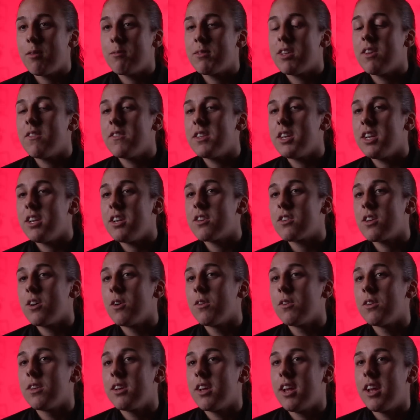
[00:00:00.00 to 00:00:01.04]
I'm 17 years
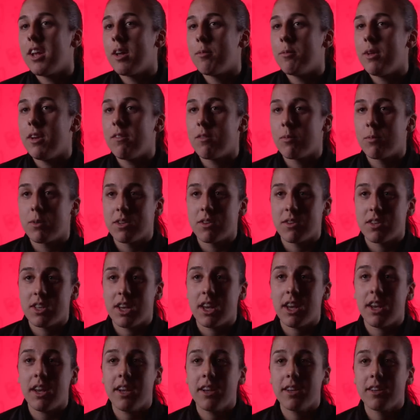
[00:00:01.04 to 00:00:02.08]
old and I play for Bristol
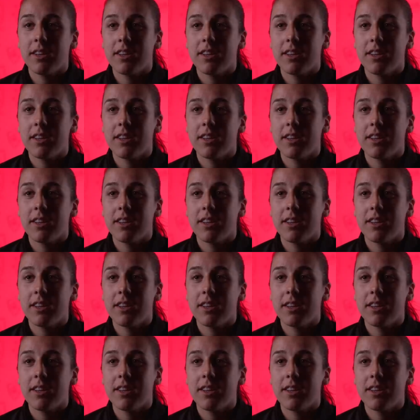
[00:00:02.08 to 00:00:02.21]
City.